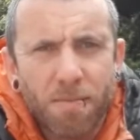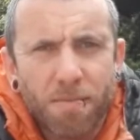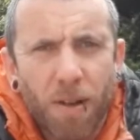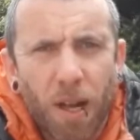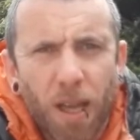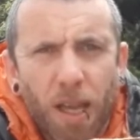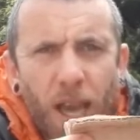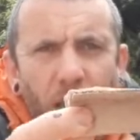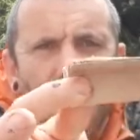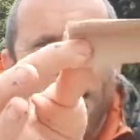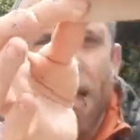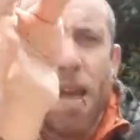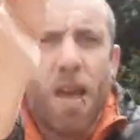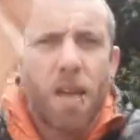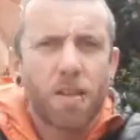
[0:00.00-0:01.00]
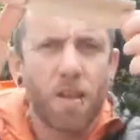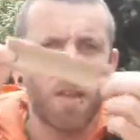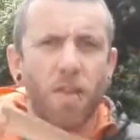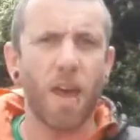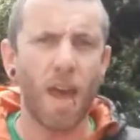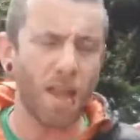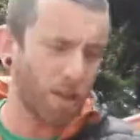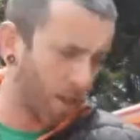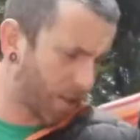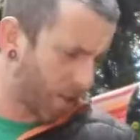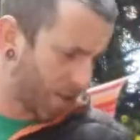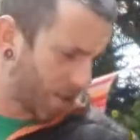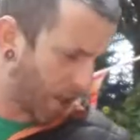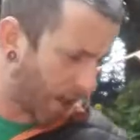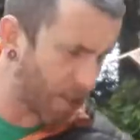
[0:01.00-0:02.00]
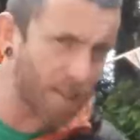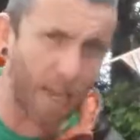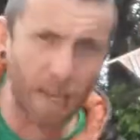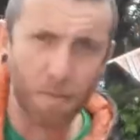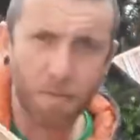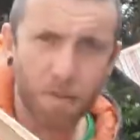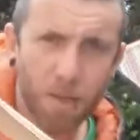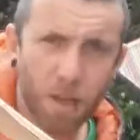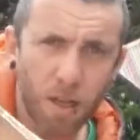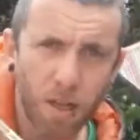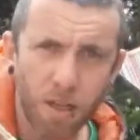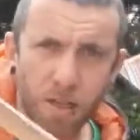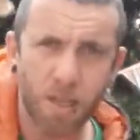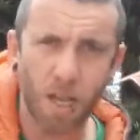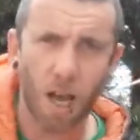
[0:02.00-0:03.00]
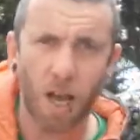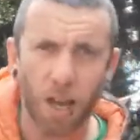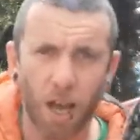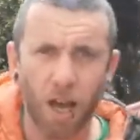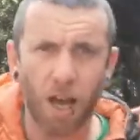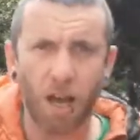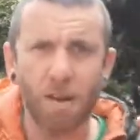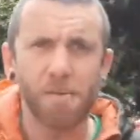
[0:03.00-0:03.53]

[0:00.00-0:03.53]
Okay, so they're nice and sellotaped. Ta-da!